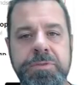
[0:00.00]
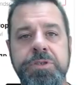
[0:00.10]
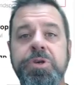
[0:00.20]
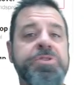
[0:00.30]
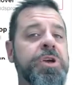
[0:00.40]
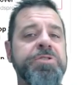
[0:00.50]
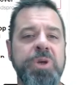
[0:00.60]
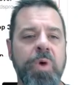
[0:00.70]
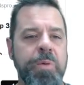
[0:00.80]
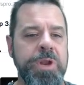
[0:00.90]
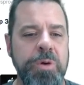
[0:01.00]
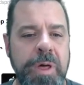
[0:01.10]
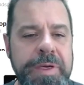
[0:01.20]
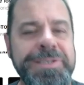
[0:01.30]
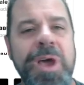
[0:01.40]
So seriously, what are we doing
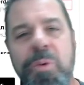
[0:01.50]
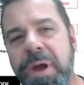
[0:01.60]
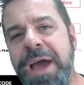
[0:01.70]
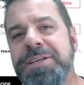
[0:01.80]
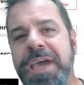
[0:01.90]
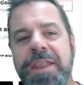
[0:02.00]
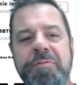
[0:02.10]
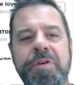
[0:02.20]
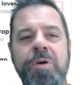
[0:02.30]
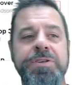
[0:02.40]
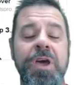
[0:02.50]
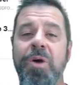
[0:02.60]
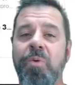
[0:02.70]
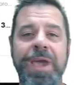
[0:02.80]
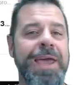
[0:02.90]
with this? We're educating folks.
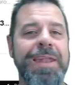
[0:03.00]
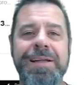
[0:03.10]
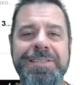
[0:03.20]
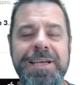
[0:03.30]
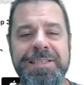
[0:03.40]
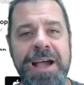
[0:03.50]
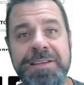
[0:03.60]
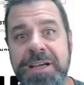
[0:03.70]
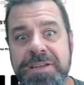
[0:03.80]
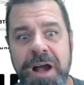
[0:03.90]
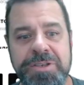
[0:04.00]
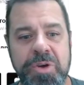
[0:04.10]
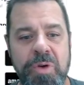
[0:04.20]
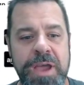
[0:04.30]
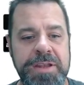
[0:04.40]
We're getting on TikTok. TikTok's great.